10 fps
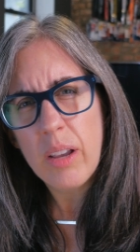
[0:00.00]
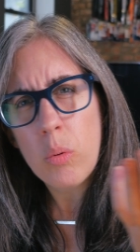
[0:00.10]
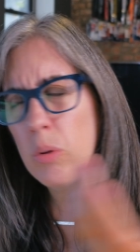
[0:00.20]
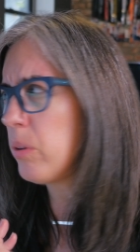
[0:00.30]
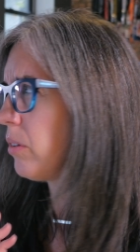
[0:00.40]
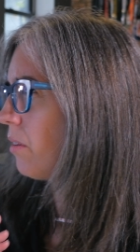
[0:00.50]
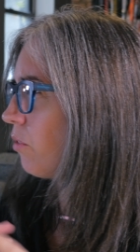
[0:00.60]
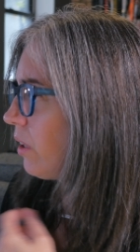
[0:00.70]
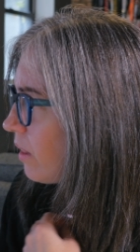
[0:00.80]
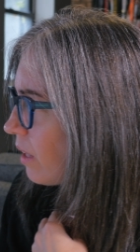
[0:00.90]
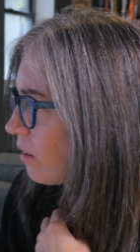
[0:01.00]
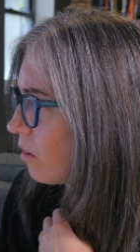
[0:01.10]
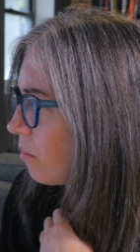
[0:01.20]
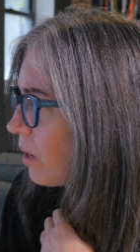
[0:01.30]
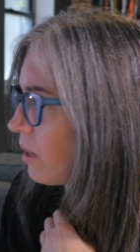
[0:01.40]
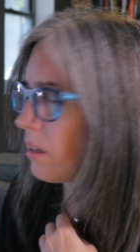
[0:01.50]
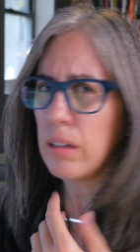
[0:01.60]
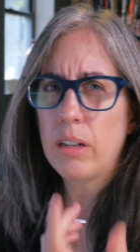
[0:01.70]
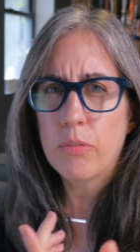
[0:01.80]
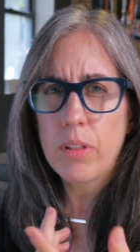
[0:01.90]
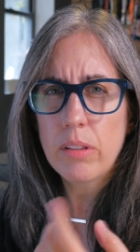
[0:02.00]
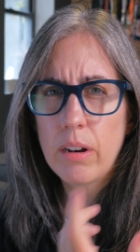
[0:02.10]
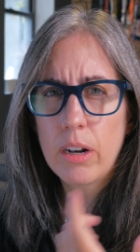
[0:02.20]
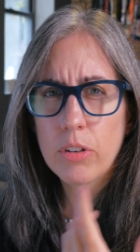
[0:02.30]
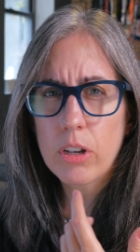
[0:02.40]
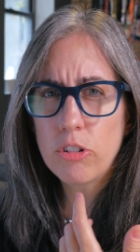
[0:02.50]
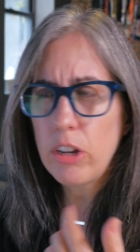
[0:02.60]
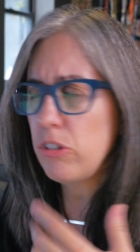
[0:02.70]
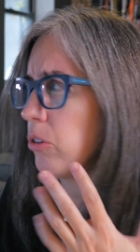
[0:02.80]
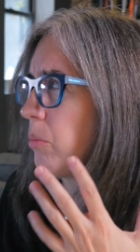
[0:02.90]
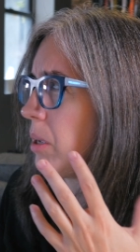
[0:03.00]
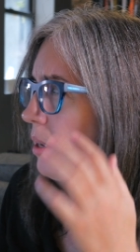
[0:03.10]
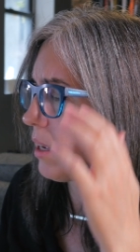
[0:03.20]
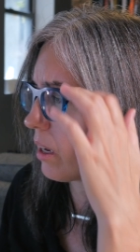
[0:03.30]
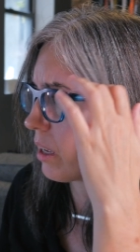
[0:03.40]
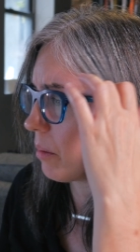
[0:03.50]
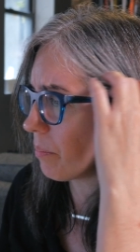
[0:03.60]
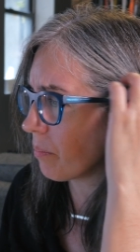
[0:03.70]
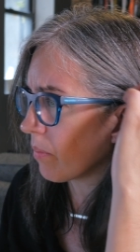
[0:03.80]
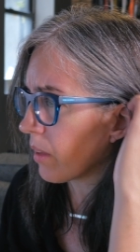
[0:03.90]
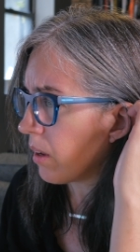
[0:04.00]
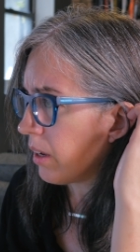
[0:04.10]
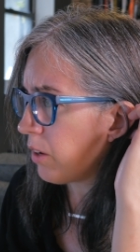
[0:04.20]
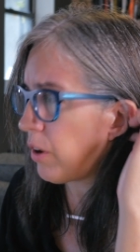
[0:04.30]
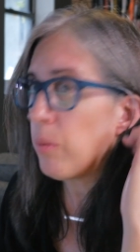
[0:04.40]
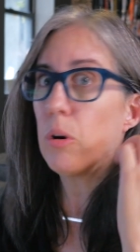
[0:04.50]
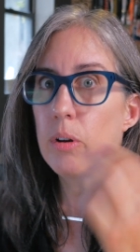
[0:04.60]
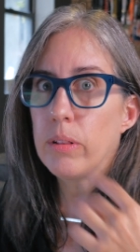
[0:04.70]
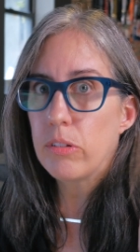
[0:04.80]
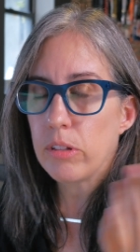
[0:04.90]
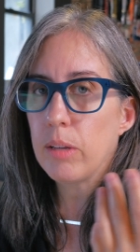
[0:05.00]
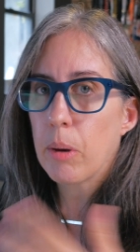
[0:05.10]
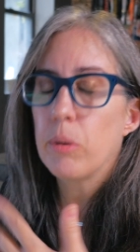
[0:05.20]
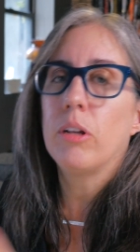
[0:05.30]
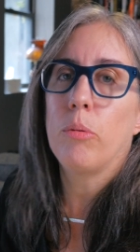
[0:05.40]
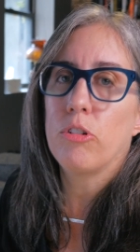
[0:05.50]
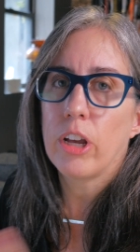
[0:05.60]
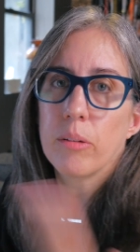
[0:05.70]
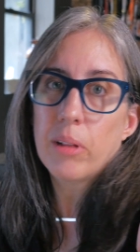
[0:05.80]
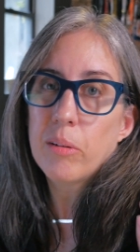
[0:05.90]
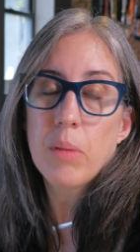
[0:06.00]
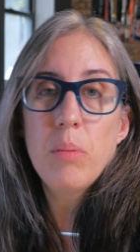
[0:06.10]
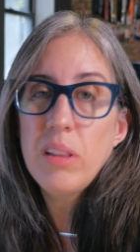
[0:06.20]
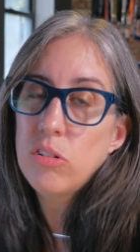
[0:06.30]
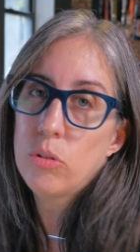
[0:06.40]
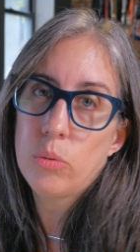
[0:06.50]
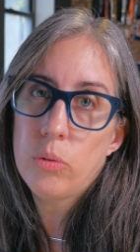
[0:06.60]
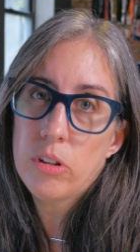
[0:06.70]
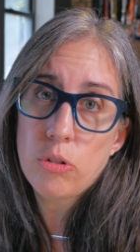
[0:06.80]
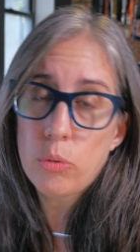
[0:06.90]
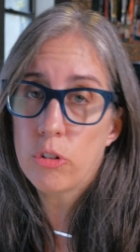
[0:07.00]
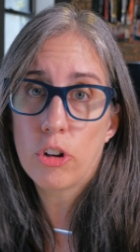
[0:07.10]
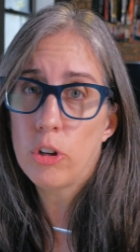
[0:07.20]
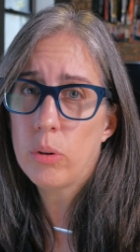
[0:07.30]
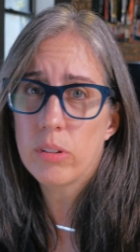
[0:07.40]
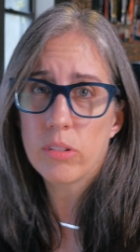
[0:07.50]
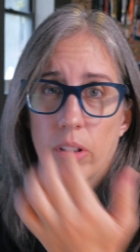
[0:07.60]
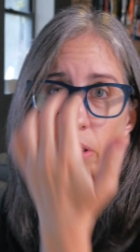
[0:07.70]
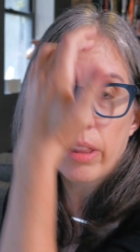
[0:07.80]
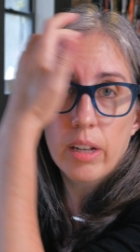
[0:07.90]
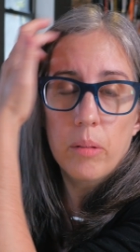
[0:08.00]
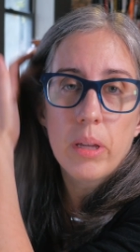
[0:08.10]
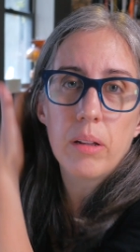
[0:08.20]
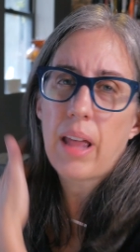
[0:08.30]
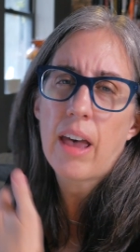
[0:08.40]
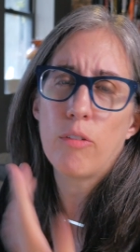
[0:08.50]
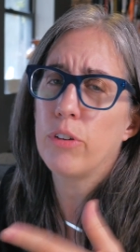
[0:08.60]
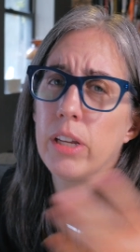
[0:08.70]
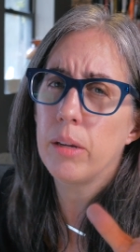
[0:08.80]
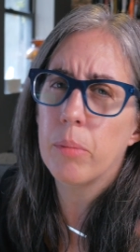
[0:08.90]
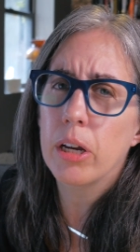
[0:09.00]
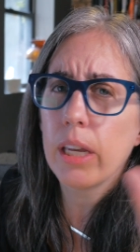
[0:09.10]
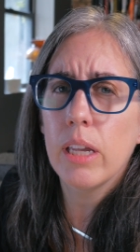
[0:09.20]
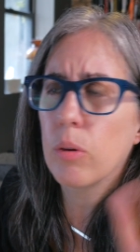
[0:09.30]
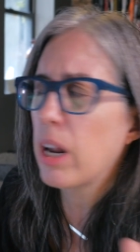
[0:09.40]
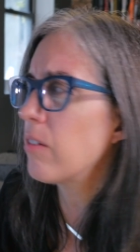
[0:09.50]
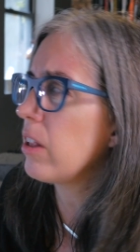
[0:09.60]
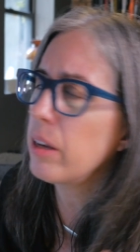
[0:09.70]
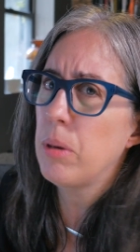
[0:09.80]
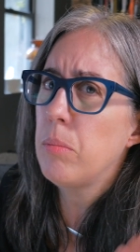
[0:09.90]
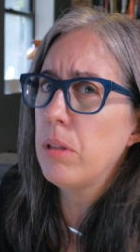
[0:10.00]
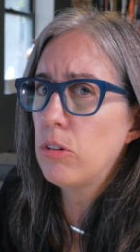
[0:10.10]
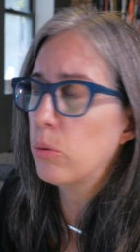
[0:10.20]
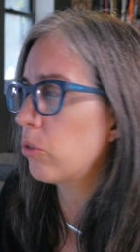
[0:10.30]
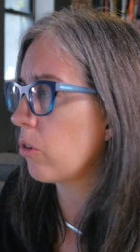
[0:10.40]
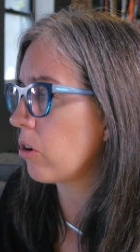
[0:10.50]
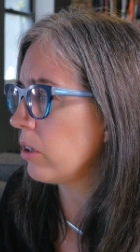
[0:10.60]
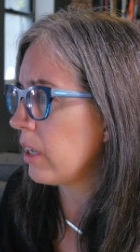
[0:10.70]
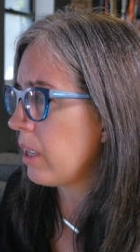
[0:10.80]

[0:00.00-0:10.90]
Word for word: like, well, is really that doesn't make enough, that's not enough contrast. So maybe um, if I were on this team, I would double check. I'm like, maybe this tool, this tool's new, it's still a little bit alpha-y, buggy, whatever, like maybe the tool's wrong.